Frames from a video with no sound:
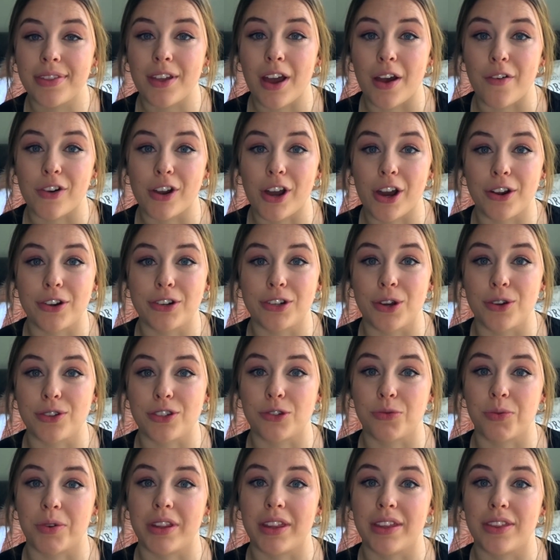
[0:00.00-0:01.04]
avocado toast
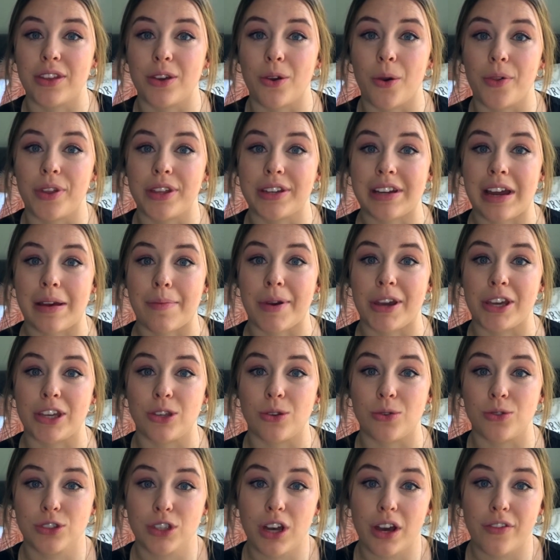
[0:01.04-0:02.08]
is really the only time I
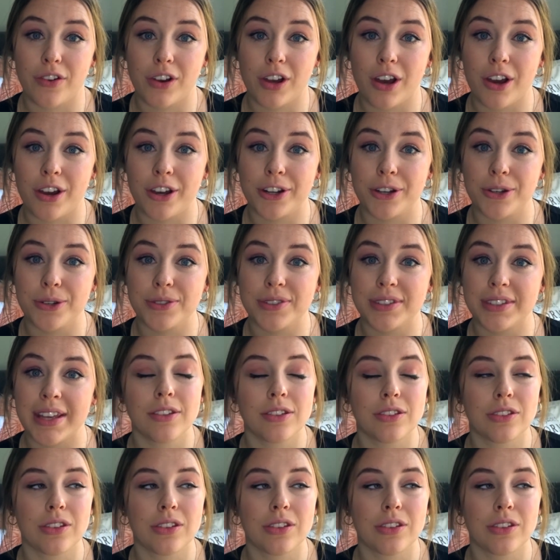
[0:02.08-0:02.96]
use avocados.